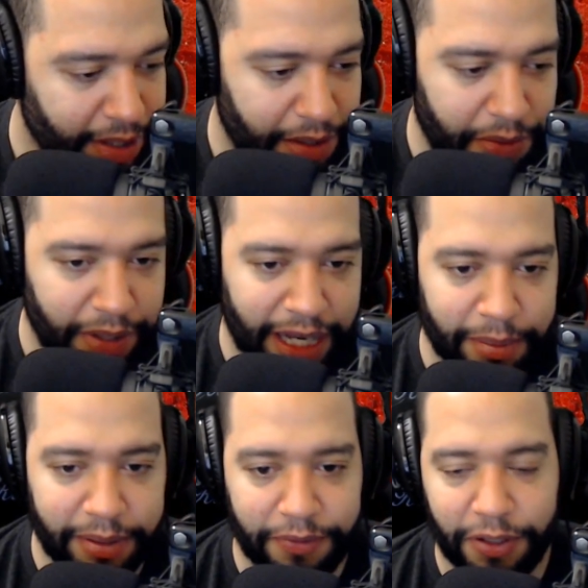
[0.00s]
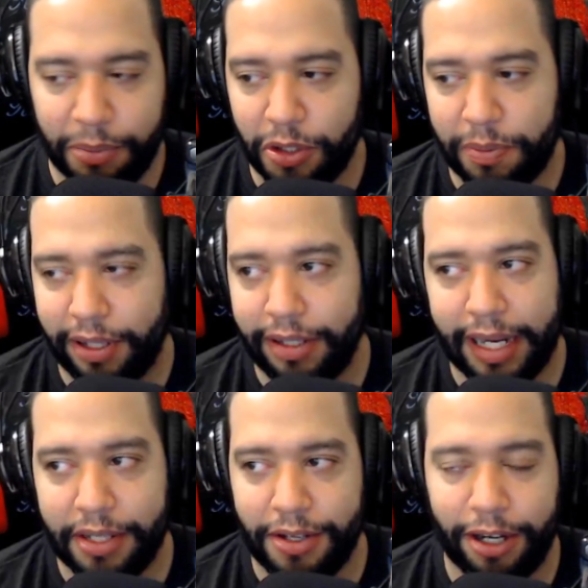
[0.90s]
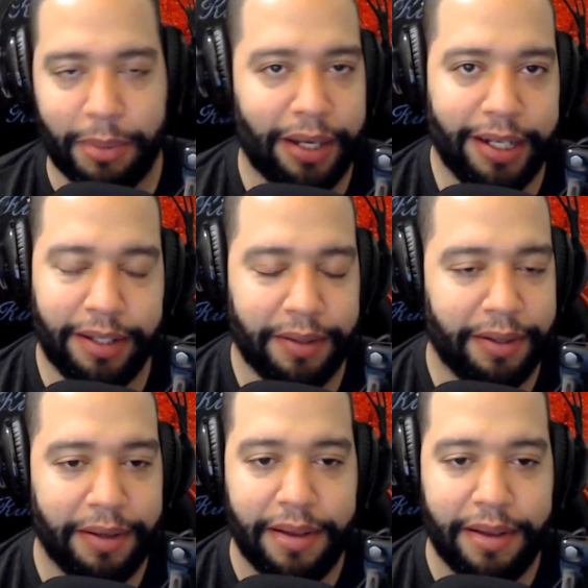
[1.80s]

you name it. For the most part, I can talk about anything.